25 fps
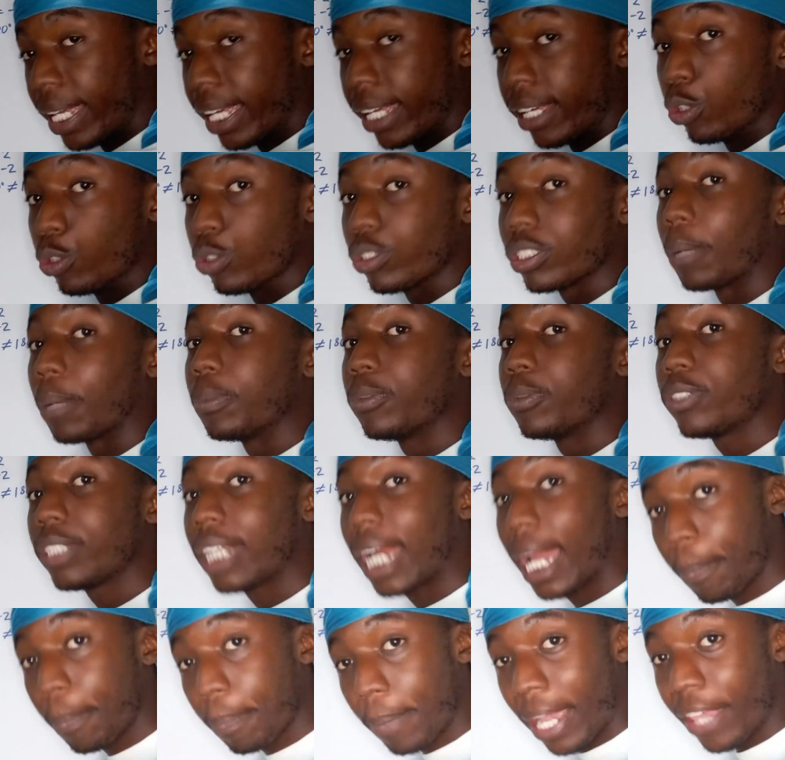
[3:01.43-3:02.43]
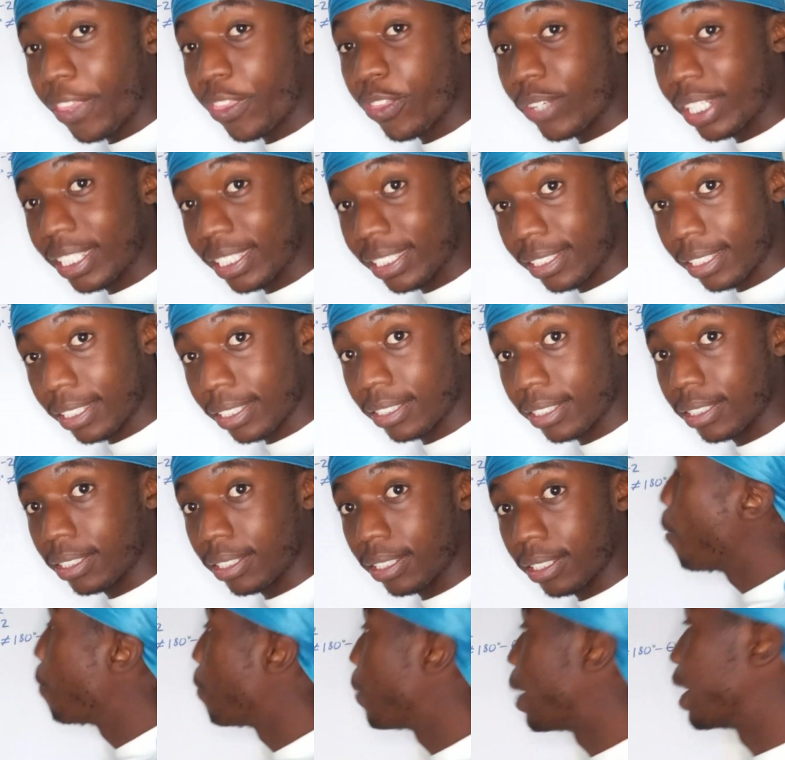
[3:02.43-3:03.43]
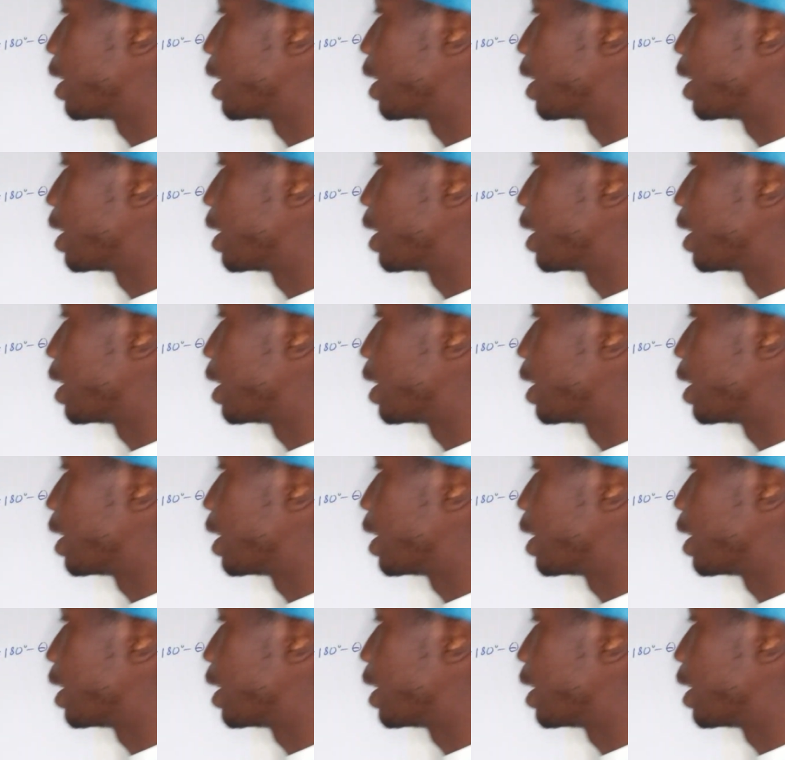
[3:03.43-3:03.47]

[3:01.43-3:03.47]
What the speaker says: you subtract by 360. But